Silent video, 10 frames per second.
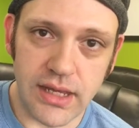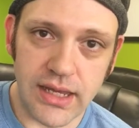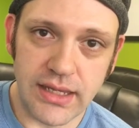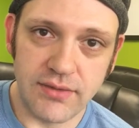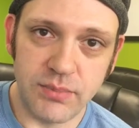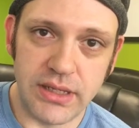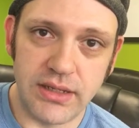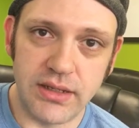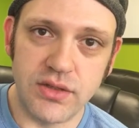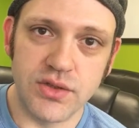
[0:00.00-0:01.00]
I have
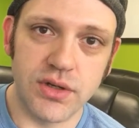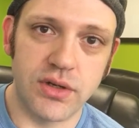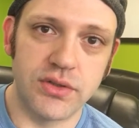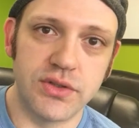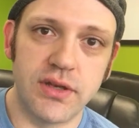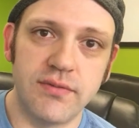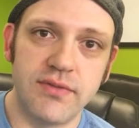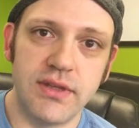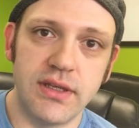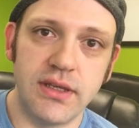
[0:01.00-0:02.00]
been in charge
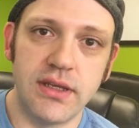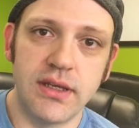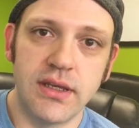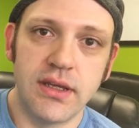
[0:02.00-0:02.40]
of the